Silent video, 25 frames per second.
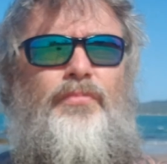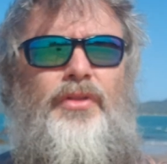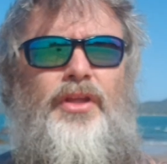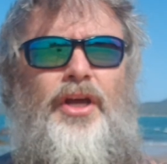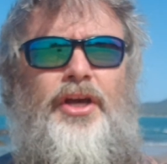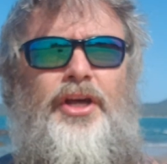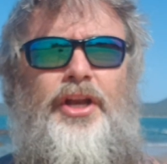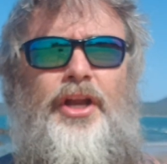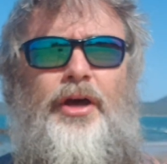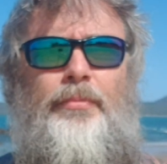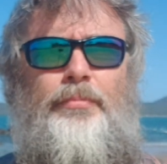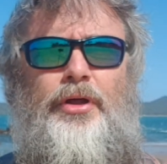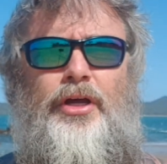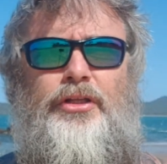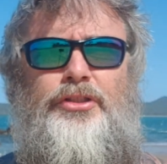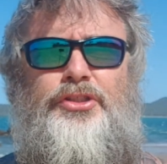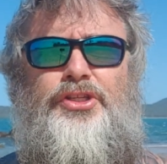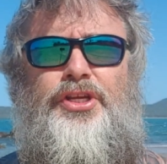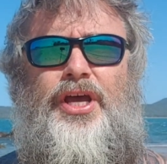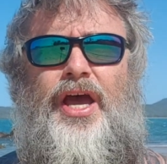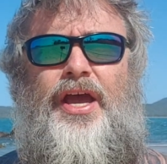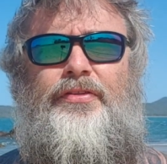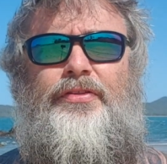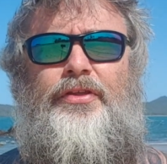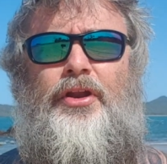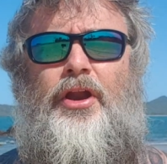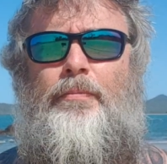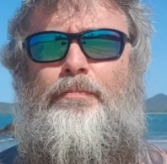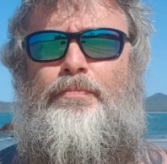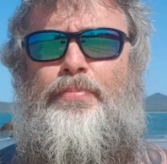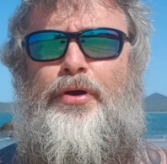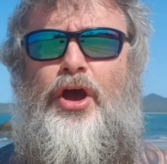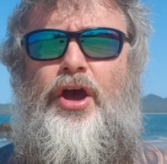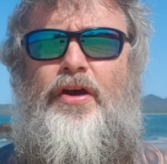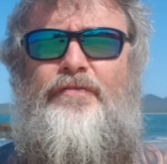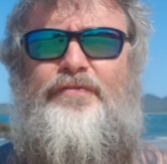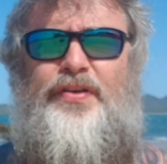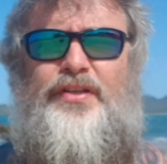And I'm not saying that I'm
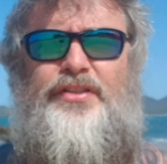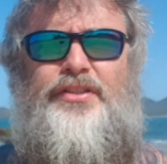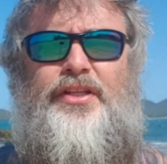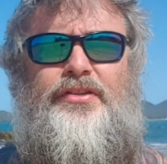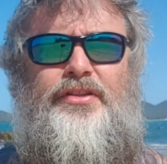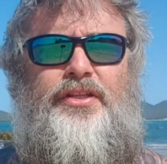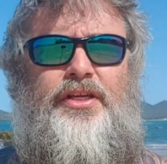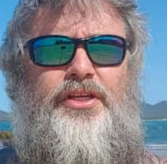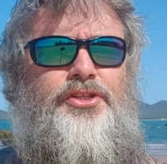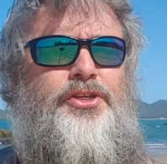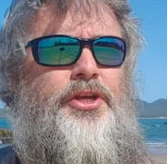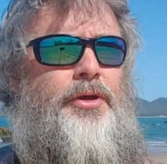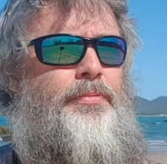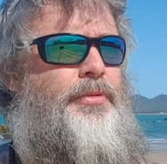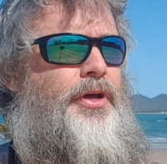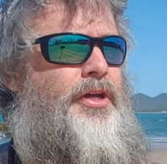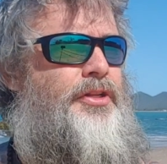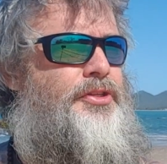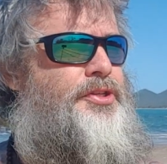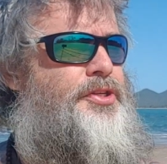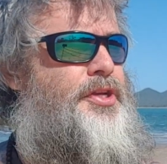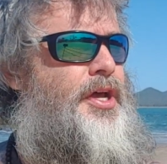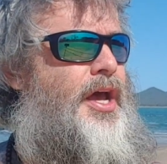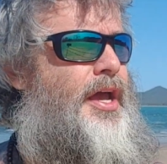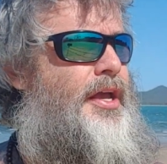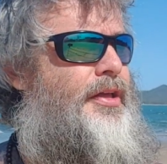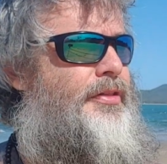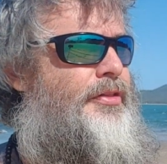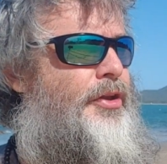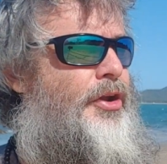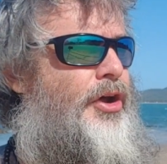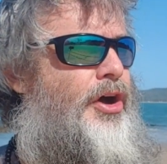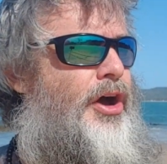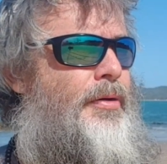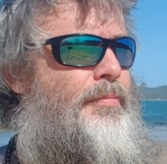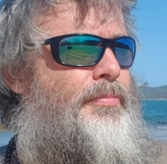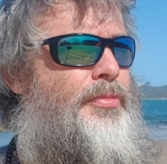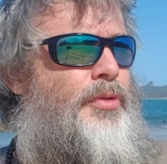perfect at this. I'm not saying that
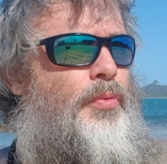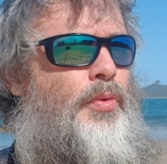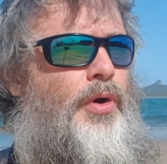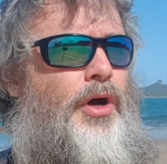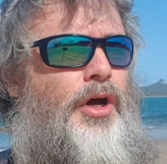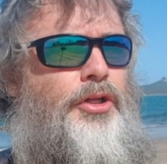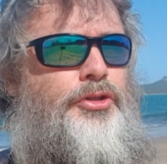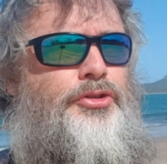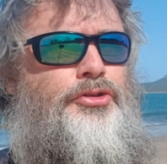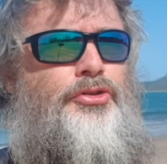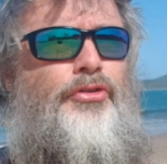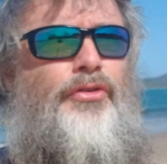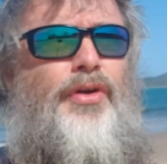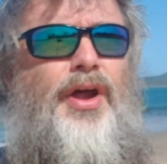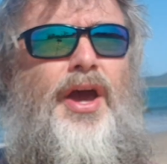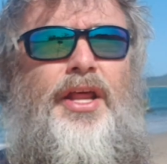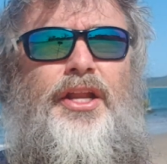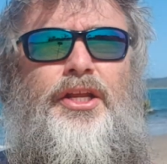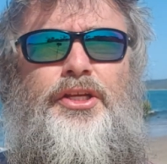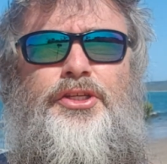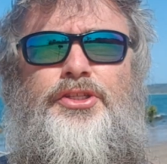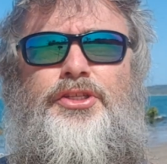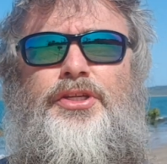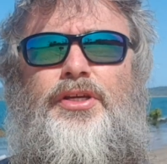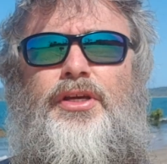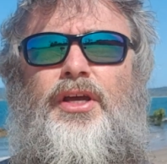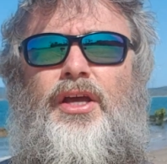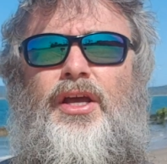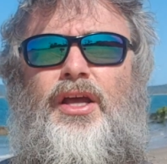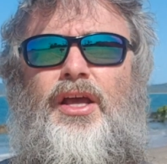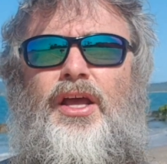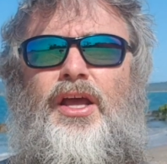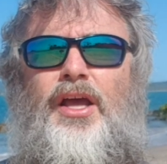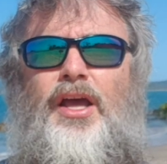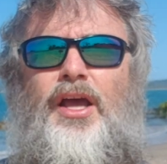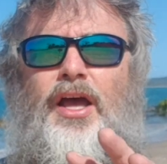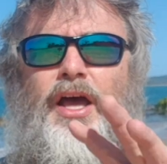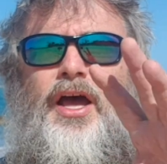I'm the world's greatest,
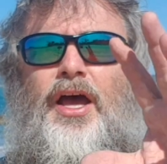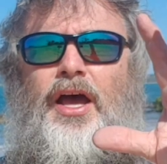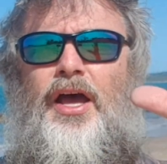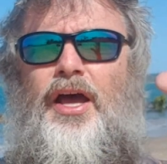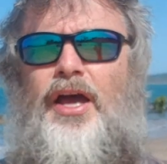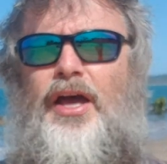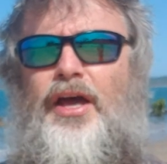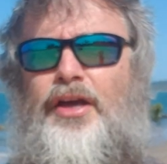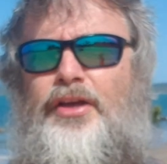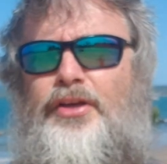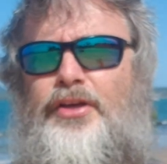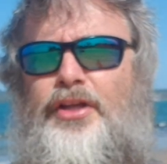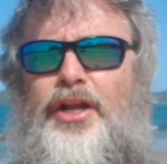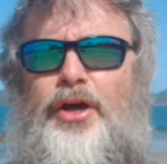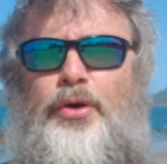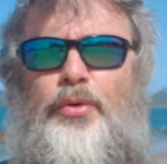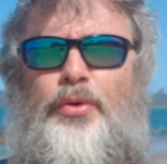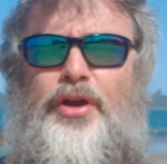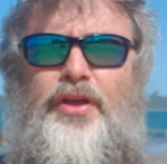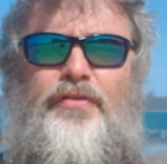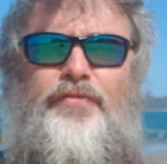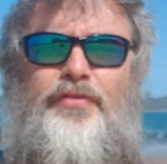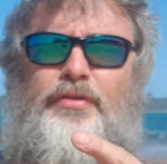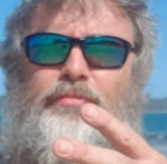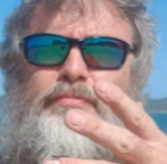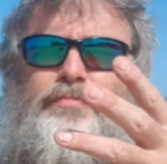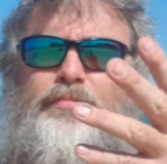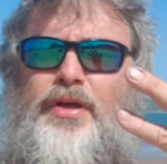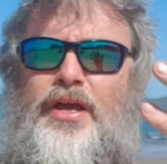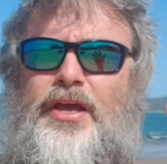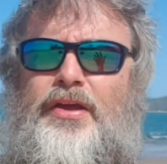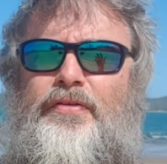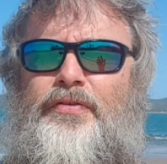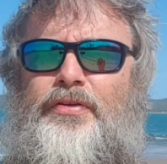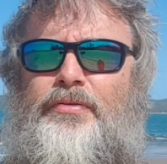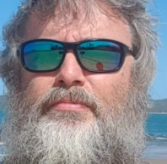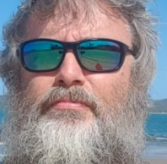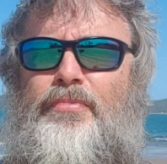or
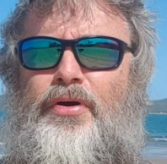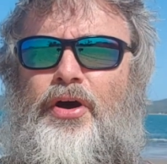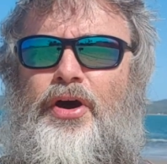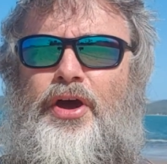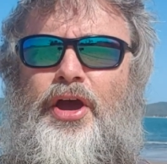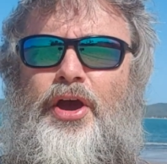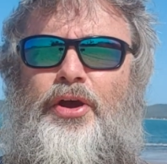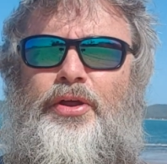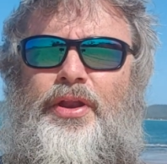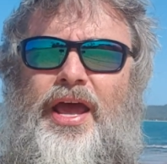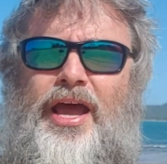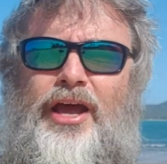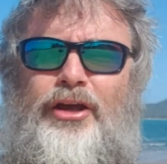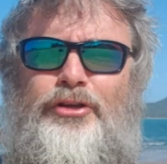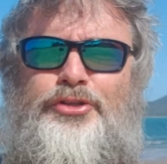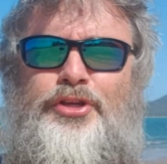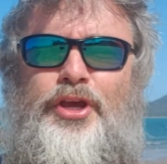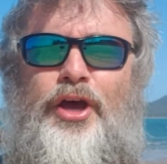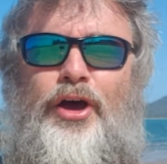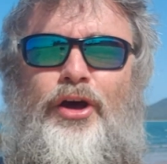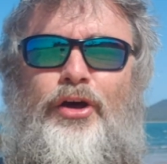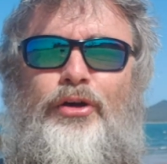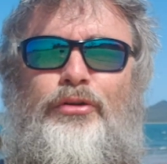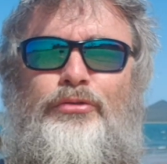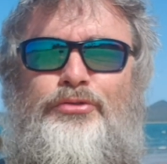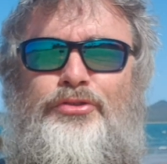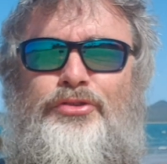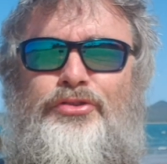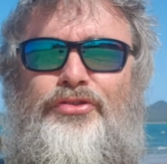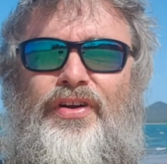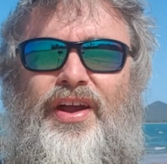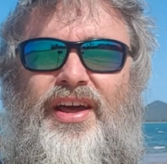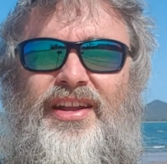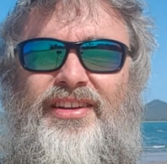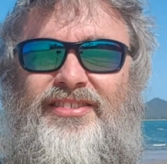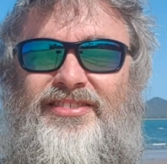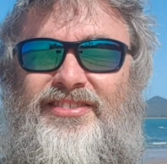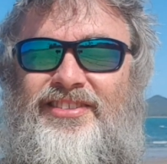even my own household's
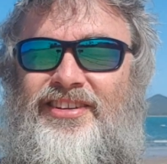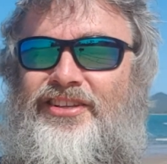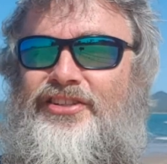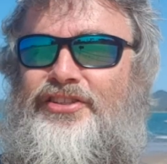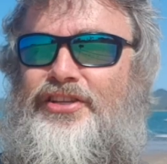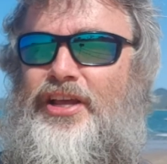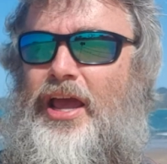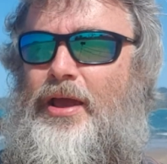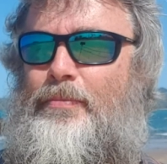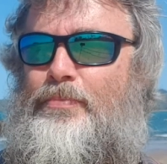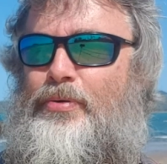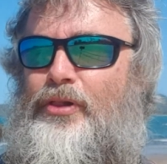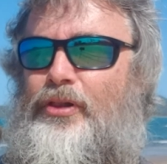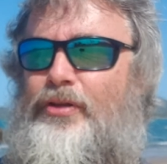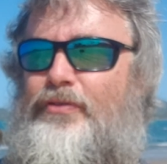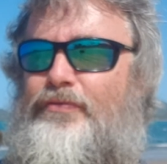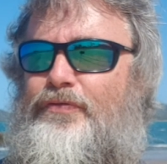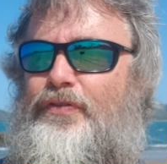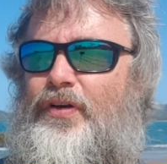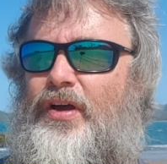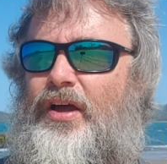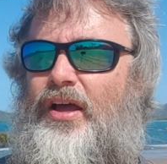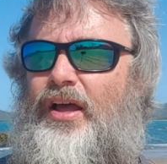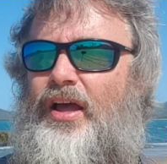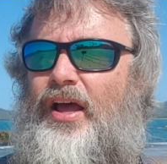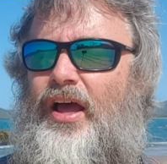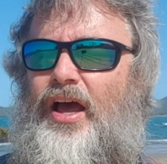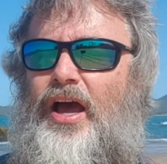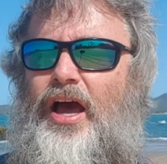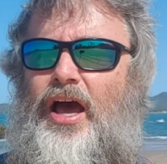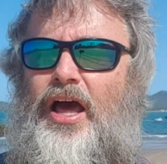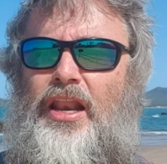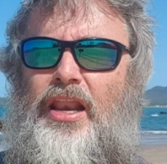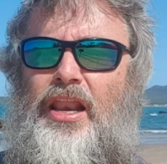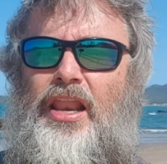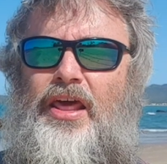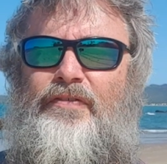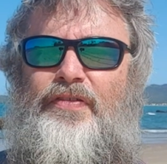greatest example of
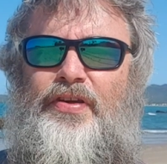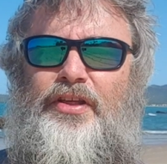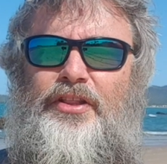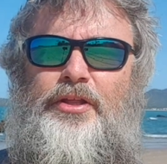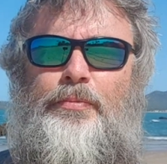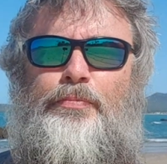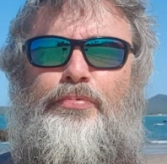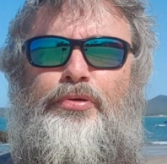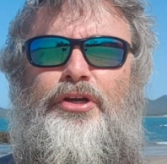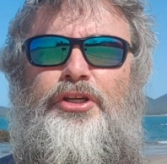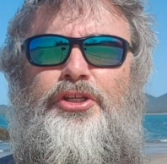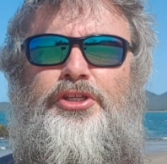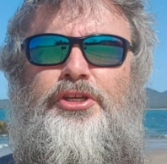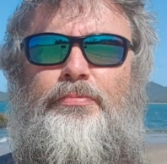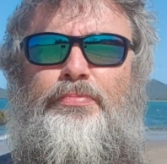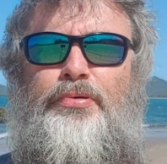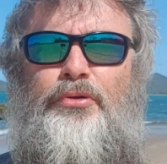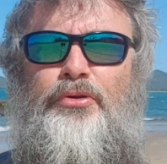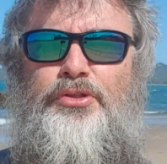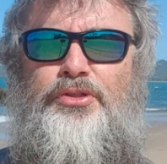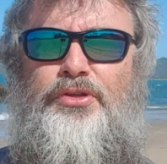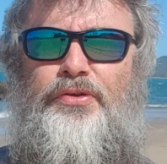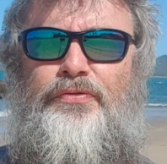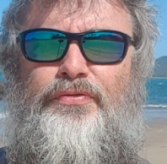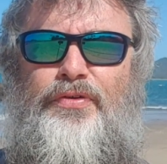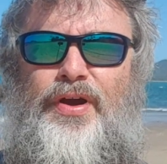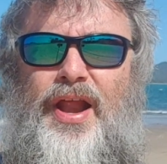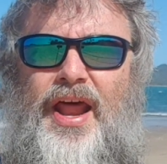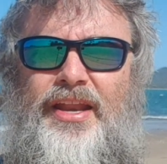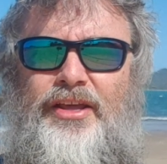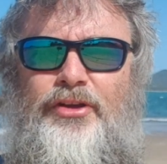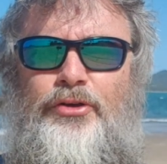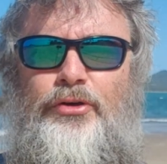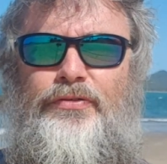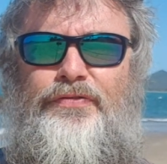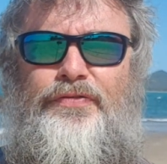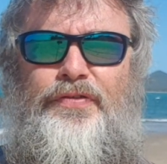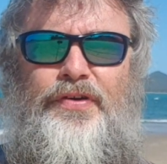living the principles of
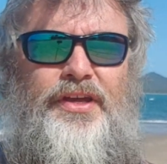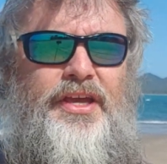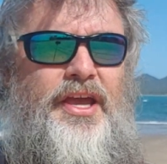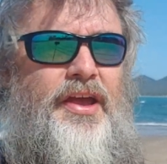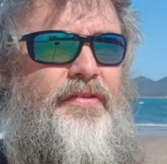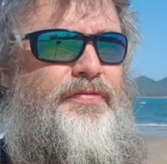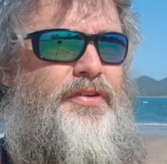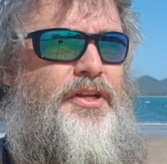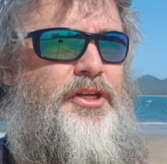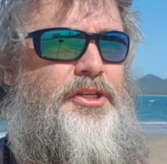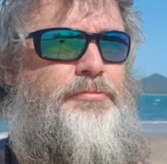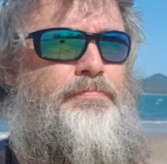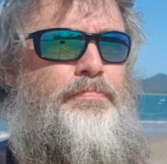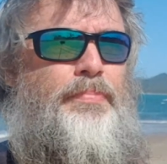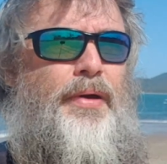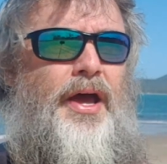radical forgiveness.